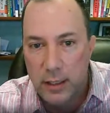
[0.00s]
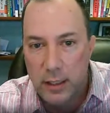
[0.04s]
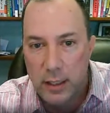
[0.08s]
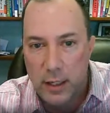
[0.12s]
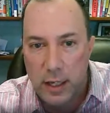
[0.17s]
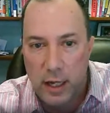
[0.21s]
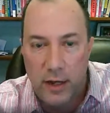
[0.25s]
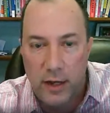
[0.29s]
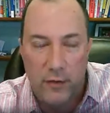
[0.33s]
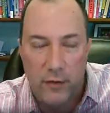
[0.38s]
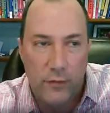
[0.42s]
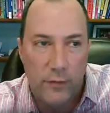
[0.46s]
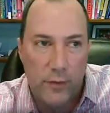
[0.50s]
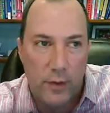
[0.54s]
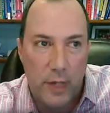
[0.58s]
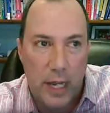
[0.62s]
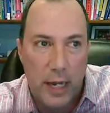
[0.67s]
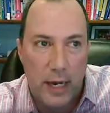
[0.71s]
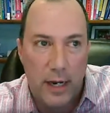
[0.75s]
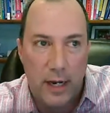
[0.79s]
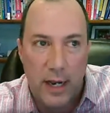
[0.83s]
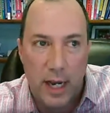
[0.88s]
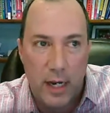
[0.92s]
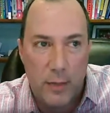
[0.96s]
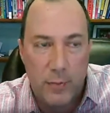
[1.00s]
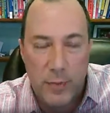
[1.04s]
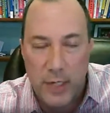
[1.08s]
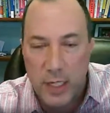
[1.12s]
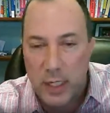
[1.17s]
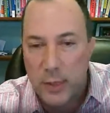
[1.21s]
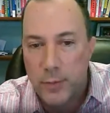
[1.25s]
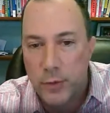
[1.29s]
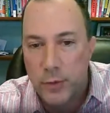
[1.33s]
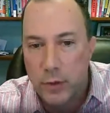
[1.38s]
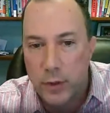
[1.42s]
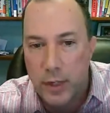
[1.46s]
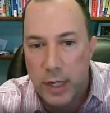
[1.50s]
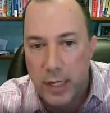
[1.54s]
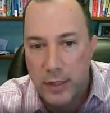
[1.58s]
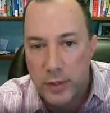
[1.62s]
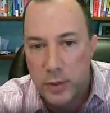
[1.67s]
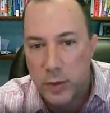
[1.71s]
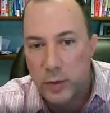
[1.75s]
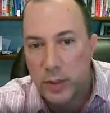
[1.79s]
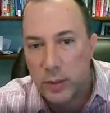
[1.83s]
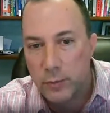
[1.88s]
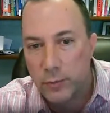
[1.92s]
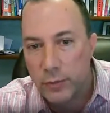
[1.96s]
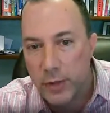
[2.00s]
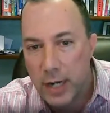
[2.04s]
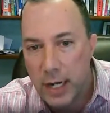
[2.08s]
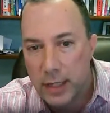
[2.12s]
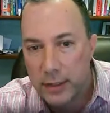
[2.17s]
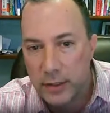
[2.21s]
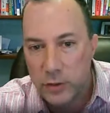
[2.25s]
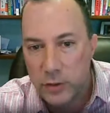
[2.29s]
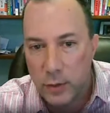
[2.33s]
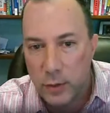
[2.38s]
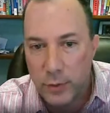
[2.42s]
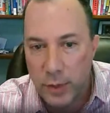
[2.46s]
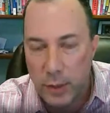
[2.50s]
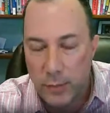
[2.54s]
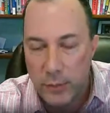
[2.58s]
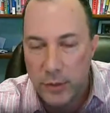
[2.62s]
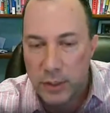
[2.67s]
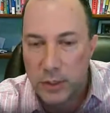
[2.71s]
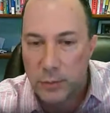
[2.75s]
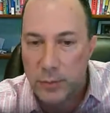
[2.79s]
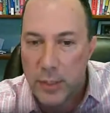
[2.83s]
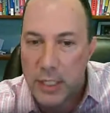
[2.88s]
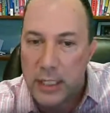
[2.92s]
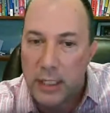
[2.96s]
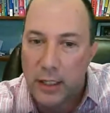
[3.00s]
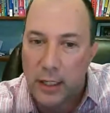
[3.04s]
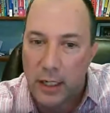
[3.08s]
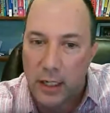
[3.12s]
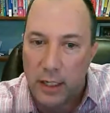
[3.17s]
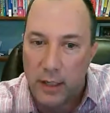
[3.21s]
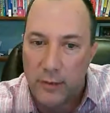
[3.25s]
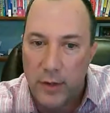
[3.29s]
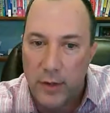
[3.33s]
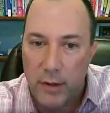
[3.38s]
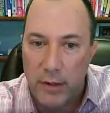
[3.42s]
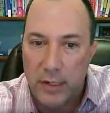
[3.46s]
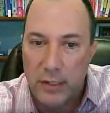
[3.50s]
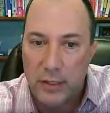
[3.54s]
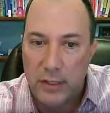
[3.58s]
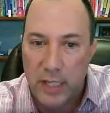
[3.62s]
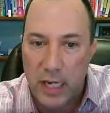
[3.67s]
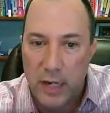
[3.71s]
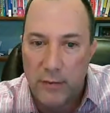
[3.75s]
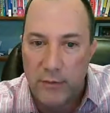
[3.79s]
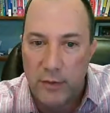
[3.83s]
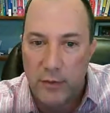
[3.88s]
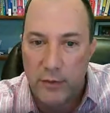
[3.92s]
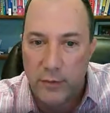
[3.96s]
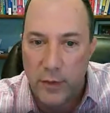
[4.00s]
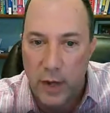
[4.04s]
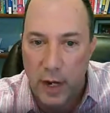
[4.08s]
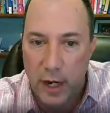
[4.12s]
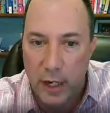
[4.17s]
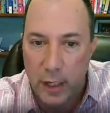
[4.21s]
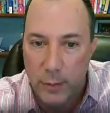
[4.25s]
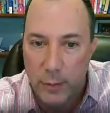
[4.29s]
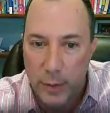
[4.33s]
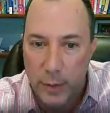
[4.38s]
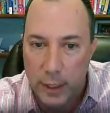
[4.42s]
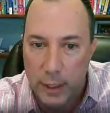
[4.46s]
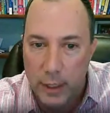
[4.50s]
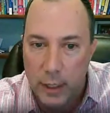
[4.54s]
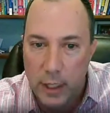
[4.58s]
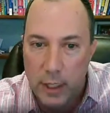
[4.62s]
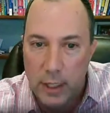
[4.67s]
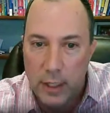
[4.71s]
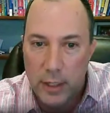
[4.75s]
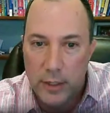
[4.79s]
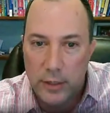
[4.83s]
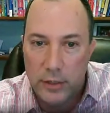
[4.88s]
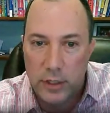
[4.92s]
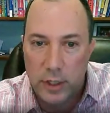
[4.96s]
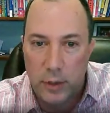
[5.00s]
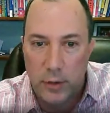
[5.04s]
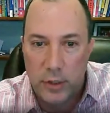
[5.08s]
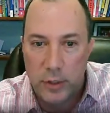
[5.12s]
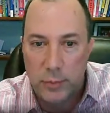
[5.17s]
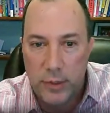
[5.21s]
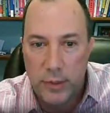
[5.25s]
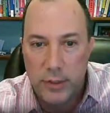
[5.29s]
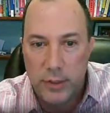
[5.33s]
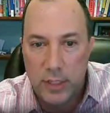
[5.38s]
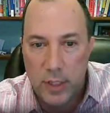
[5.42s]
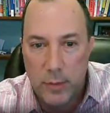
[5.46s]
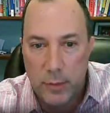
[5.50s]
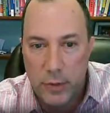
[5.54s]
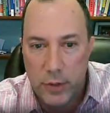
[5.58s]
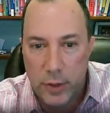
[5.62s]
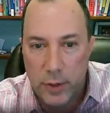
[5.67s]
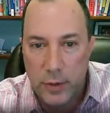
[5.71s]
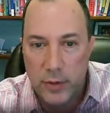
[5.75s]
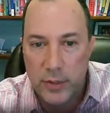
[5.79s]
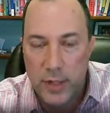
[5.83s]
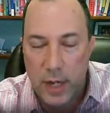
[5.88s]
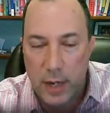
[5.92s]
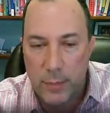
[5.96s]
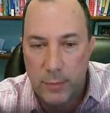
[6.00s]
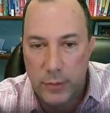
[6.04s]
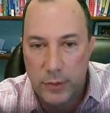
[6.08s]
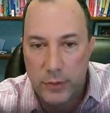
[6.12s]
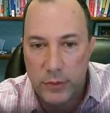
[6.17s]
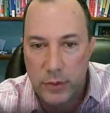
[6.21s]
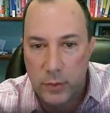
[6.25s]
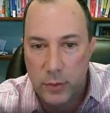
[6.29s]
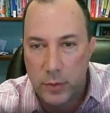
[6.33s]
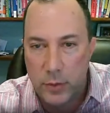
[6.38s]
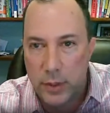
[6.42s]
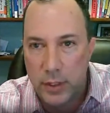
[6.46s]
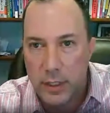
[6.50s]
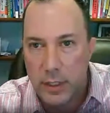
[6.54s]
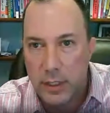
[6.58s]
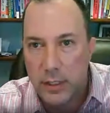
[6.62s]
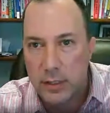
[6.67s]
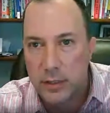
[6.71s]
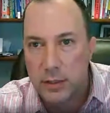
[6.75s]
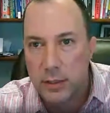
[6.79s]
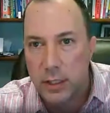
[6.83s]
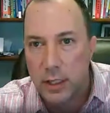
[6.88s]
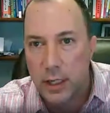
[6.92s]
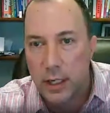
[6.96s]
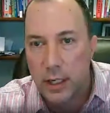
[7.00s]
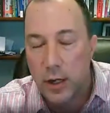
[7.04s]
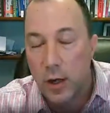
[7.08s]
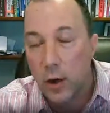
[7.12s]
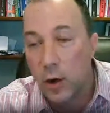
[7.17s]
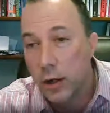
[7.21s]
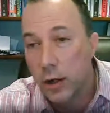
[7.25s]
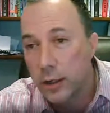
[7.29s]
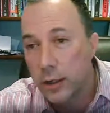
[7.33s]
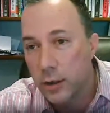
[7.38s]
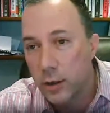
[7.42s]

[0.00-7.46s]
of AI people and you can practice your public speaking in a very safe environment. So it's been some of those opportunities. Art